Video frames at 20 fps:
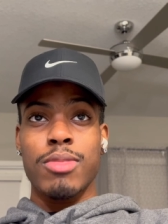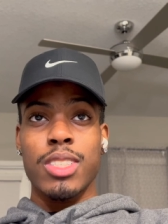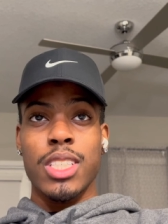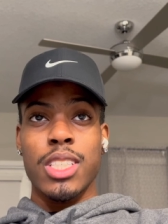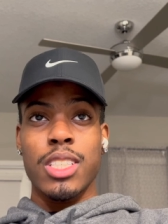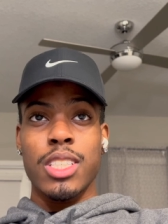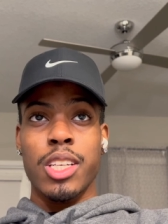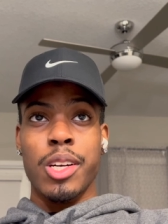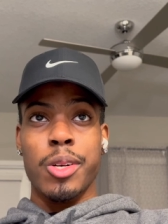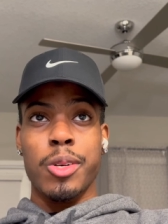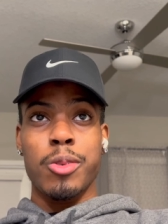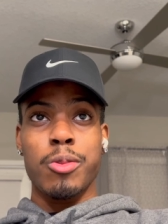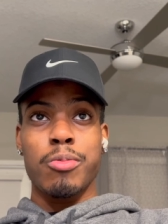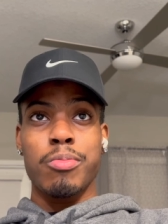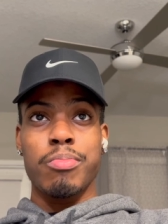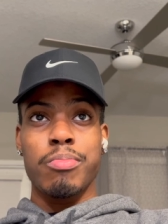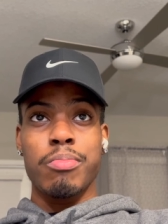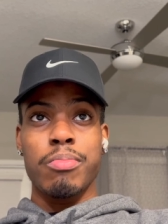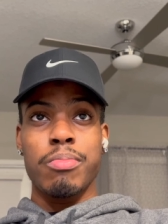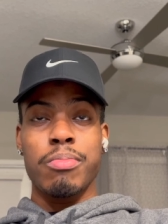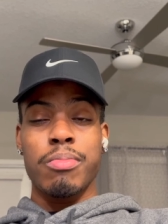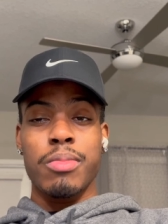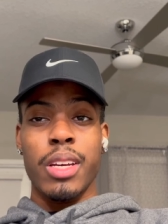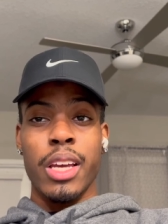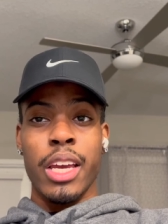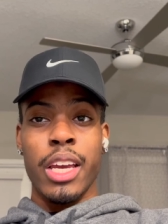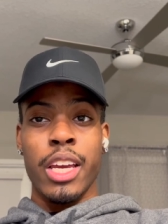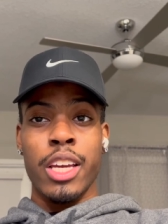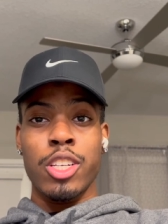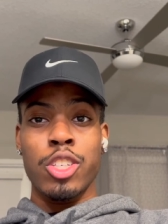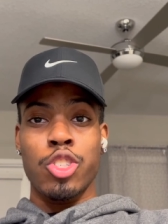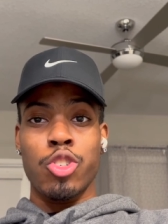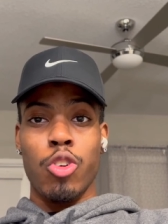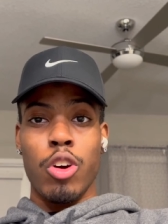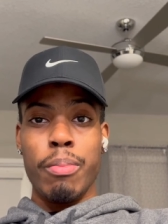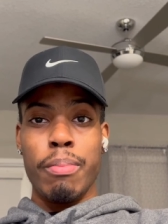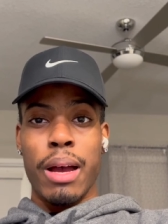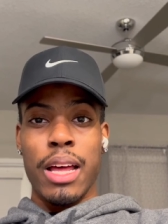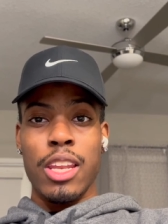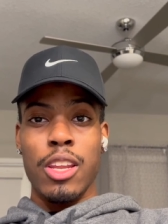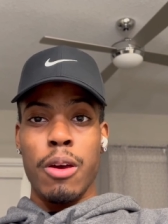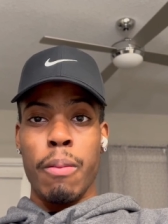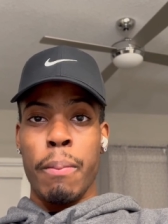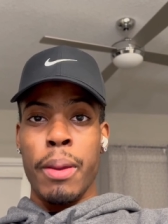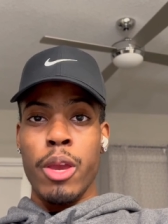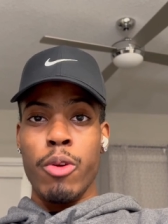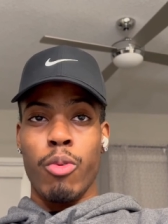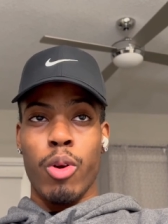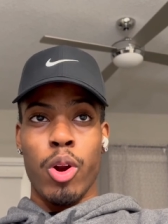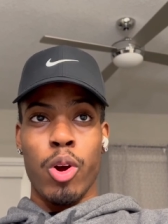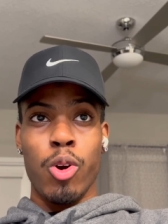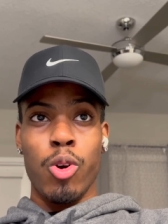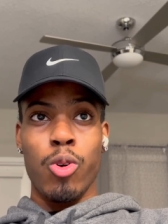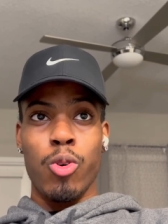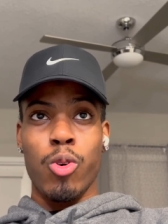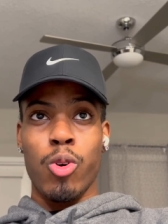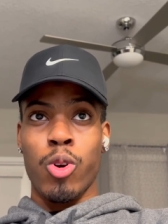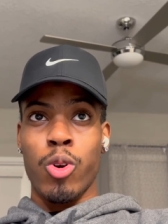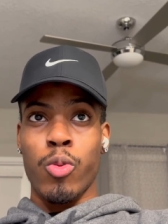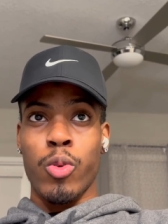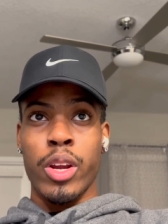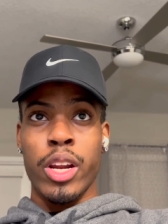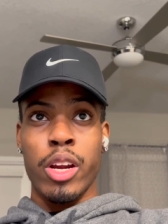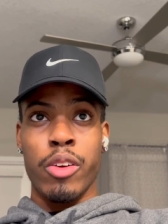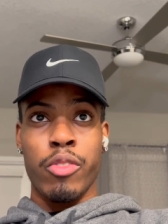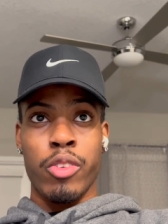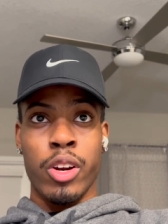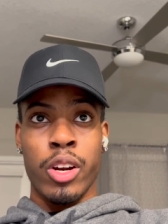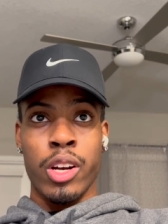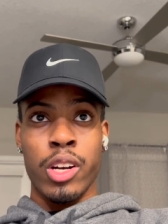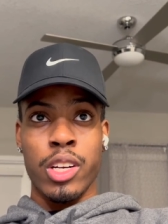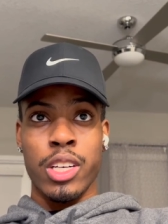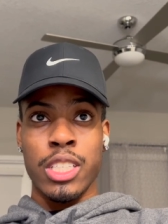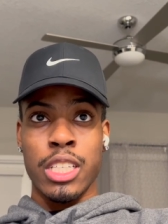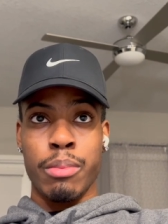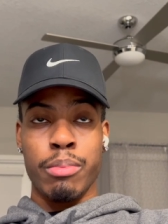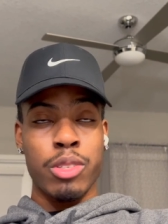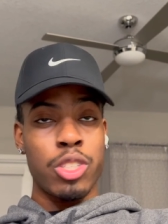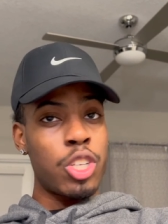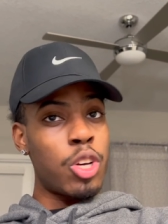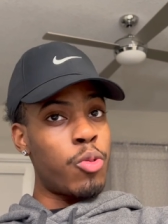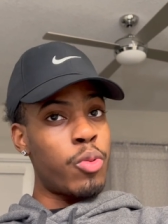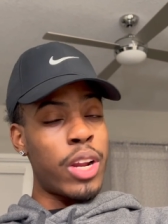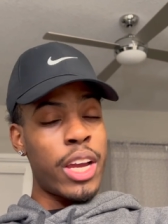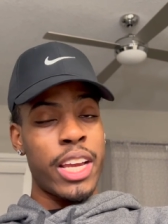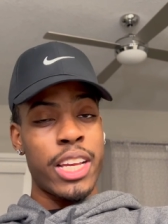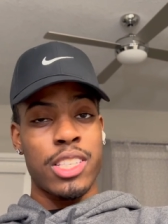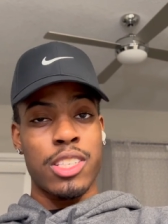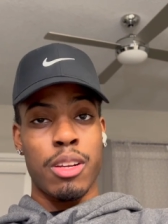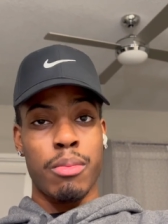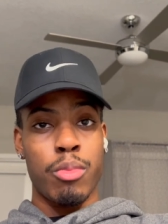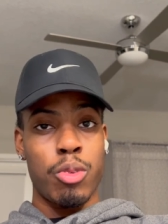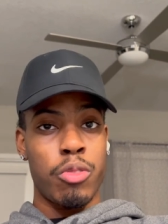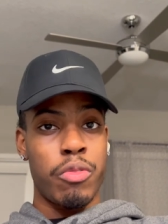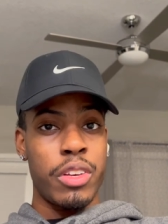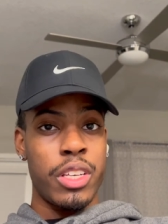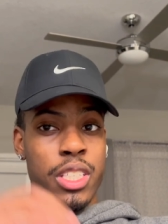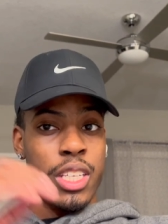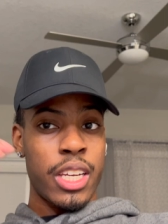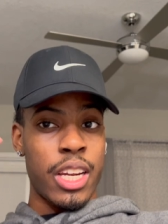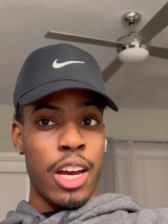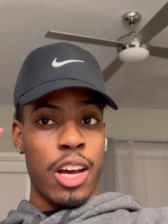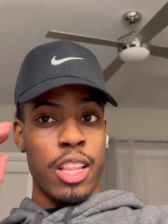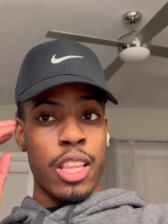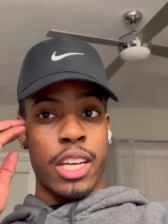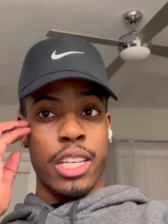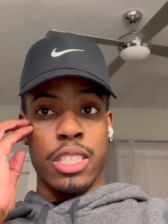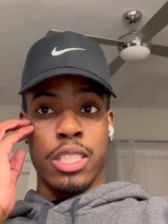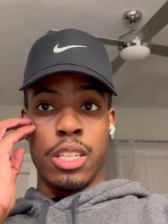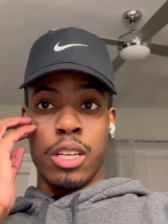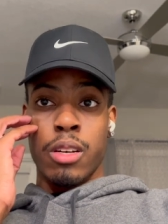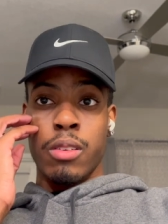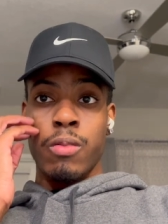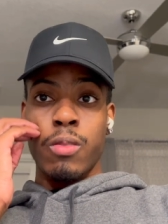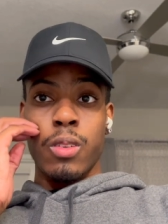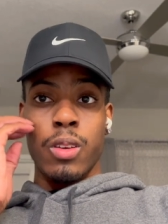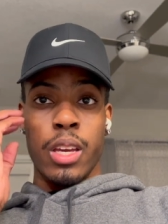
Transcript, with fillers: so enjoy my little B-roll or whatever because I'm sure when I get to the movies and all that stuff.